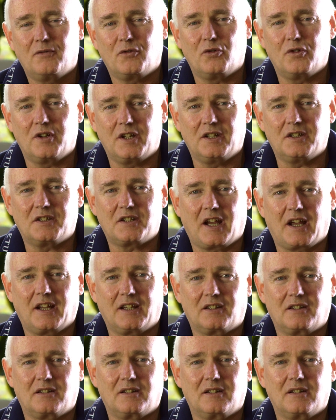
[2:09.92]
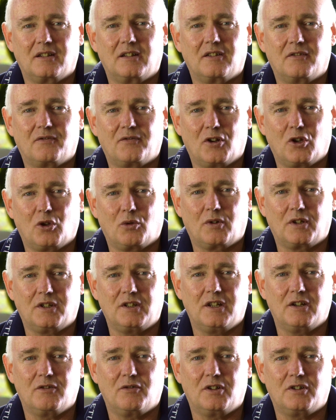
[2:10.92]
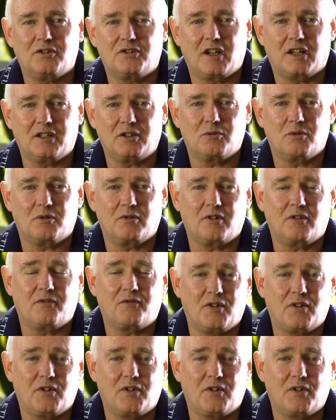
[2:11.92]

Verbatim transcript: for an intake the following year in January or